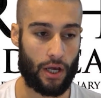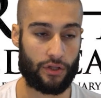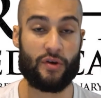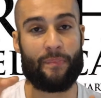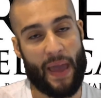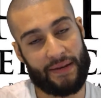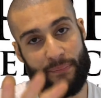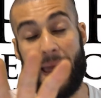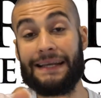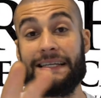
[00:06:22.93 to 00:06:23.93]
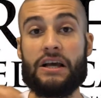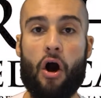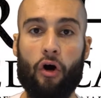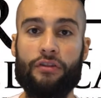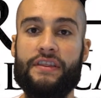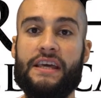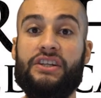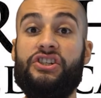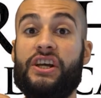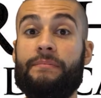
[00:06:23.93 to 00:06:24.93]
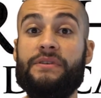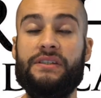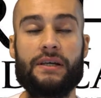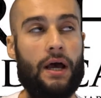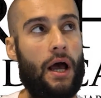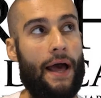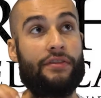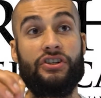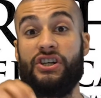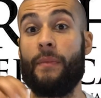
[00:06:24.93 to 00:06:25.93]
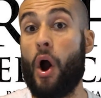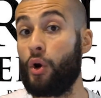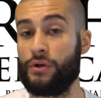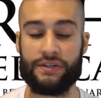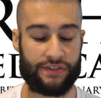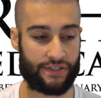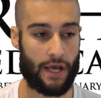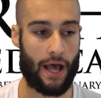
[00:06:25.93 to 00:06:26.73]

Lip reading: Depending on the gyms and the gym owners'